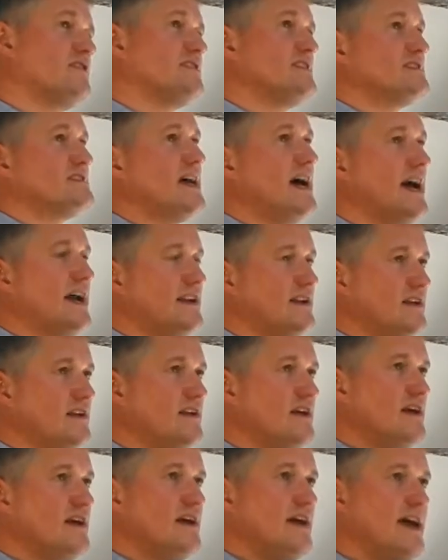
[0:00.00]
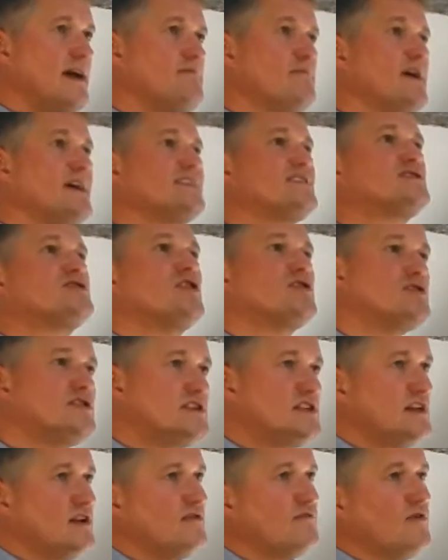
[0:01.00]
design and
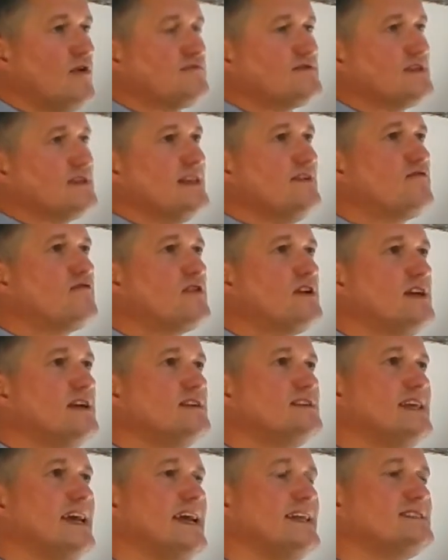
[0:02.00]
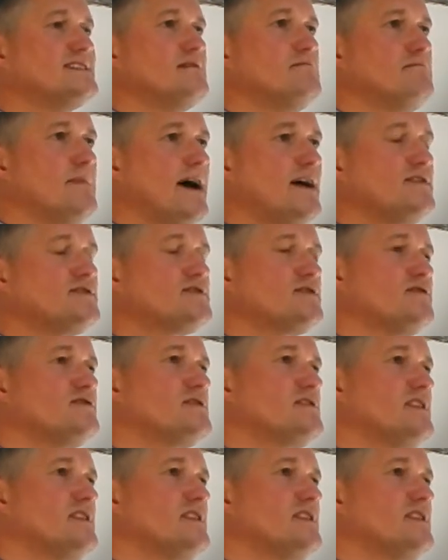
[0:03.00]
certainty of delivery dates and milestones and